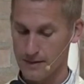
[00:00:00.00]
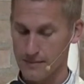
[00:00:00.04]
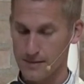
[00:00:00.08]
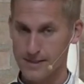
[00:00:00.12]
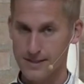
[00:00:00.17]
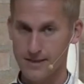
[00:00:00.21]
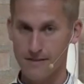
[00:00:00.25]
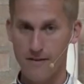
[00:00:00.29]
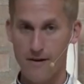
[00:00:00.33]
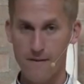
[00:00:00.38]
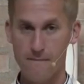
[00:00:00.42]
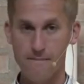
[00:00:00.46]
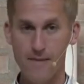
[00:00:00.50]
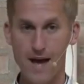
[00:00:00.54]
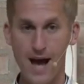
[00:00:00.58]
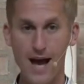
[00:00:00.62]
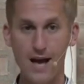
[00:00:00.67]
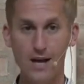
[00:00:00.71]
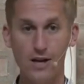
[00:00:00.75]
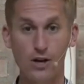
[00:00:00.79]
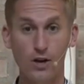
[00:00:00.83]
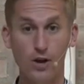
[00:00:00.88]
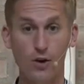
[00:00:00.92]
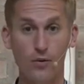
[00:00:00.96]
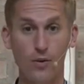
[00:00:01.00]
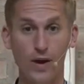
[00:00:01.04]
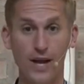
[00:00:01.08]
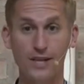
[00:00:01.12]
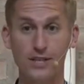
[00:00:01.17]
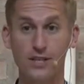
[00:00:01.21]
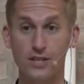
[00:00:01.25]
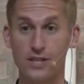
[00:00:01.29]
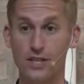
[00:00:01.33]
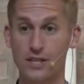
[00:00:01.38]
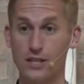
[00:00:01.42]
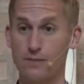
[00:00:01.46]
Because if I'm not
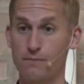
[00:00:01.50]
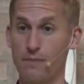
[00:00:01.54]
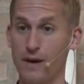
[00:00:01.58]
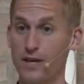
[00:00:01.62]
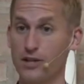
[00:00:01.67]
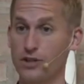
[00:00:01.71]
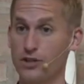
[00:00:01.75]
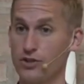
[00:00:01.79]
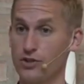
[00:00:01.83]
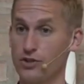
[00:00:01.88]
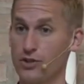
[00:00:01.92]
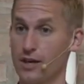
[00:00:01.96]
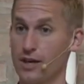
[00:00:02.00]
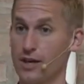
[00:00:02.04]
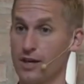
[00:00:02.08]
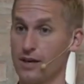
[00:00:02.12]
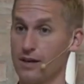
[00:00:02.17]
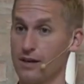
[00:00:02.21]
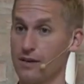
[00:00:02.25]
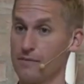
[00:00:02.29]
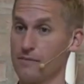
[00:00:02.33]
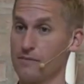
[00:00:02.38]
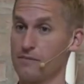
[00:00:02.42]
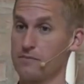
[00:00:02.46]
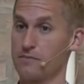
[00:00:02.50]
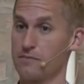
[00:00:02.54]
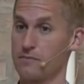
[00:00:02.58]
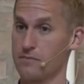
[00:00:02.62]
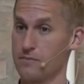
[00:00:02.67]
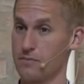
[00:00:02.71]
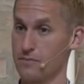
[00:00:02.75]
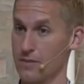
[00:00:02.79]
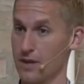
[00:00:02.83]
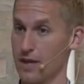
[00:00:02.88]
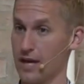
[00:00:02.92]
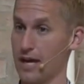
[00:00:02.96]
courageous, especially
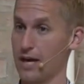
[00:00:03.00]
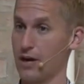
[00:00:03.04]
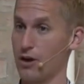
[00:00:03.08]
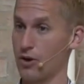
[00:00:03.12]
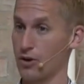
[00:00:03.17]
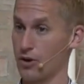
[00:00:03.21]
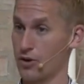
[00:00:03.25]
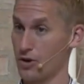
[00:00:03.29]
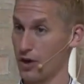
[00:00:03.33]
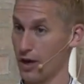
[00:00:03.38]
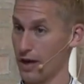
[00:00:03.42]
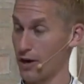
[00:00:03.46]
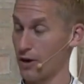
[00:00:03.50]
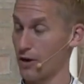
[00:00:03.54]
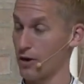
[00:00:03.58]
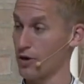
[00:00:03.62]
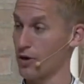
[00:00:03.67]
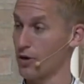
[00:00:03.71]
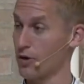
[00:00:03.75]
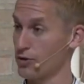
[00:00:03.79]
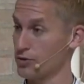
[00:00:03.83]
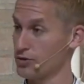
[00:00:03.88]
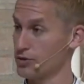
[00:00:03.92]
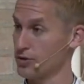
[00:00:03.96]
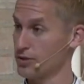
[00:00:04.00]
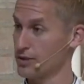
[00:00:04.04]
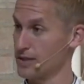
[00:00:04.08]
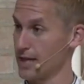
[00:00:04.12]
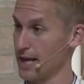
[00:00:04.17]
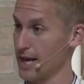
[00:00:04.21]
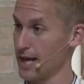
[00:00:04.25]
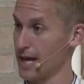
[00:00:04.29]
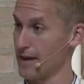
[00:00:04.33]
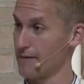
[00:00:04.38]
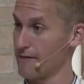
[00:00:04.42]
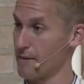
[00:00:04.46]
in our culture
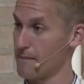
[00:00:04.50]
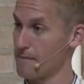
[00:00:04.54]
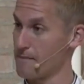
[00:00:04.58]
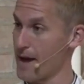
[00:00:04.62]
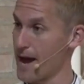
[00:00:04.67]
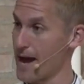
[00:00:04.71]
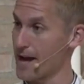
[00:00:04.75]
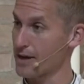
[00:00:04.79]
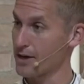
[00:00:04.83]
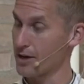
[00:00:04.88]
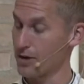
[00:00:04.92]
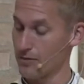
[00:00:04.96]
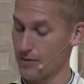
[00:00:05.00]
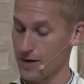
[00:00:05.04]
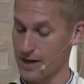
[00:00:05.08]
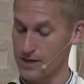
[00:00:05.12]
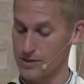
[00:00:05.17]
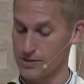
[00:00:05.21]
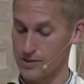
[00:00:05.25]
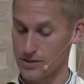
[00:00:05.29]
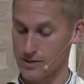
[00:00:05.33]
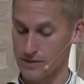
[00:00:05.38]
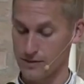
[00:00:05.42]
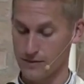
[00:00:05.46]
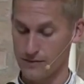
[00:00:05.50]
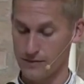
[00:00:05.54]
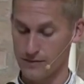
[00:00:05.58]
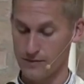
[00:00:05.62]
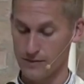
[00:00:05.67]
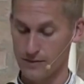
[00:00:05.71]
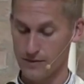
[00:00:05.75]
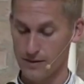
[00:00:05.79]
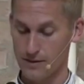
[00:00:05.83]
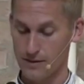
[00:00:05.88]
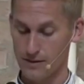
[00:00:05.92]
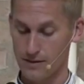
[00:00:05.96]
today, if I'm not
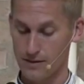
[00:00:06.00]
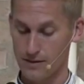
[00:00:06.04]
courageous,